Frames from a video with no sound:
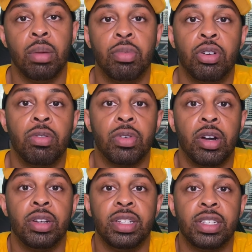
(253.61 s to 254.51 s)
But
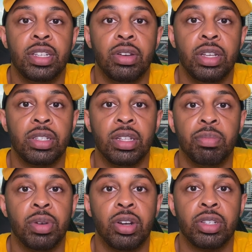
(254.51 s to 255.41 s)
overall in this series, the
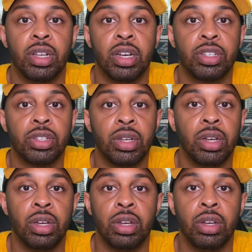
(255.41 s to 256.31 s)
Pirates lost
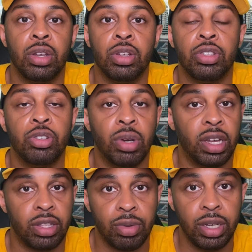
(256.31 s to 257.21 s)
2 out
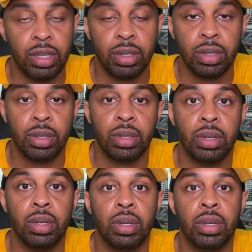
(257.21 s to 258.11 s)
of 3
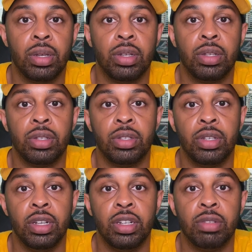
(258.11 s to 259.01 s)

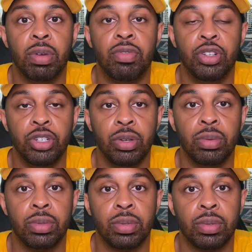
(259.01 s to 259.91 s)
to end this month of June.